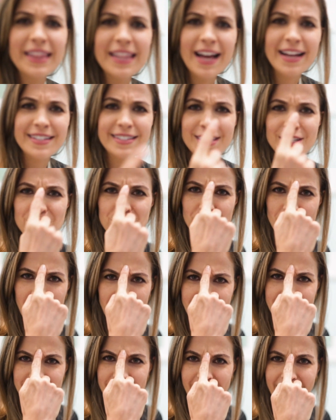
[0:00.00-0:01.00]
the lines that you
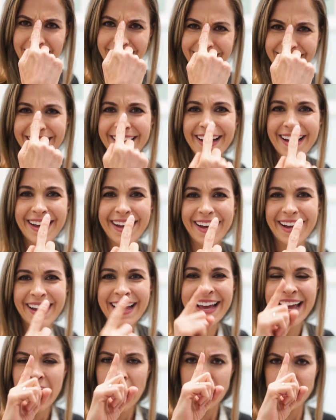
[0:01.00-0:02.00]
hate, right?
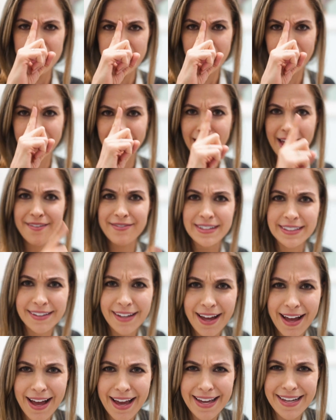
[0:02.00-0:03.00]
The
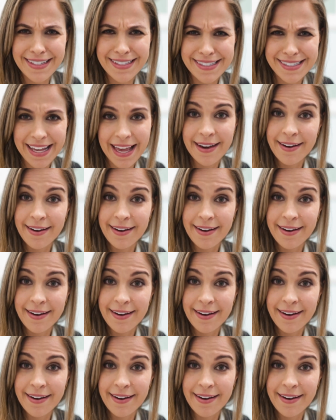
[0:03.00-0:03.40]
11 lines,